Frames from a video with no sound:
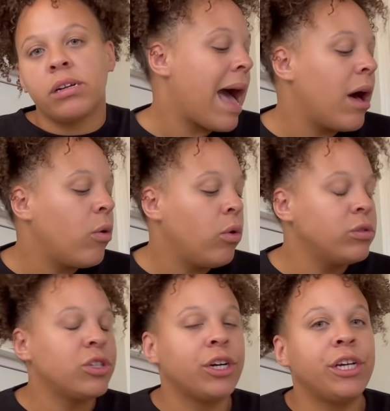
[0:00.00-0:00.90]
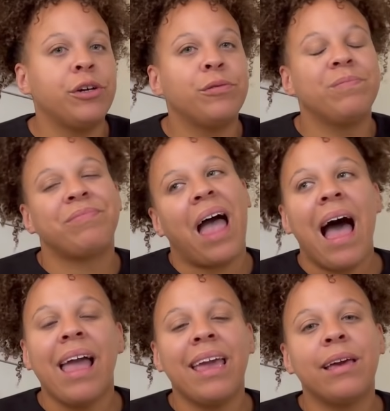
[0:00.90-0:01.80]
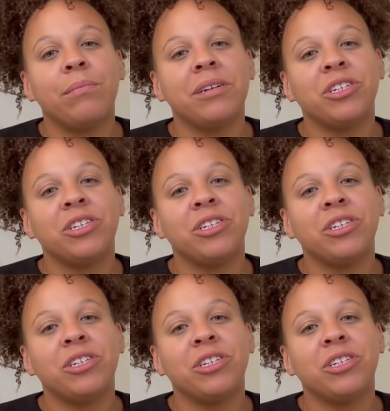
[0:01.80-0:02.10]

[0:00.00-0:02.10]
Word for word: How old are you? I am